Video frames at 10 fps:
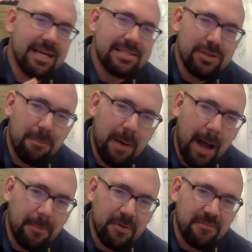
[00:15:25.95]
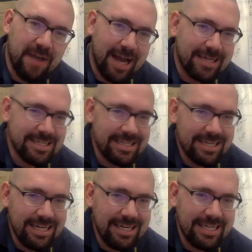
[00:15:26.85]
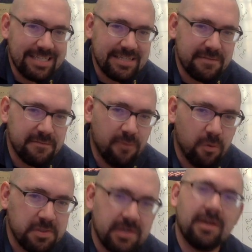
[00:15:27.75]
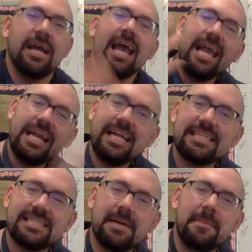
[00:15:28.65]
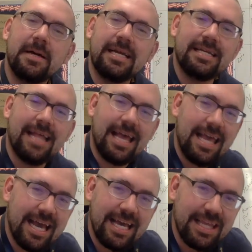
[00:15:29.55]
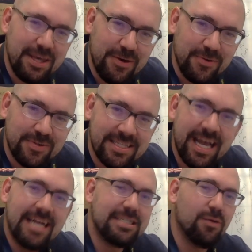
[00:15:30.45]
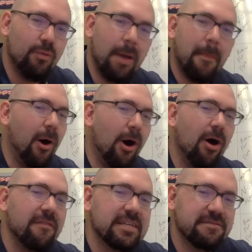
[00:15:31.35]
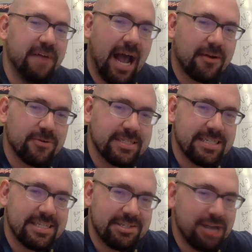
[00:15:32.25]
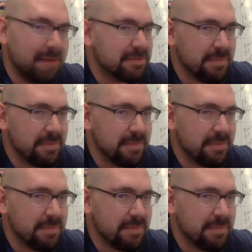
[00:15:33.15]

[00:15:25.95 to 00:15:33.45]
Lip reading: So popular, in fact, he needs an enforcer. He needs somebody that he can use to whip all of his factories into shape to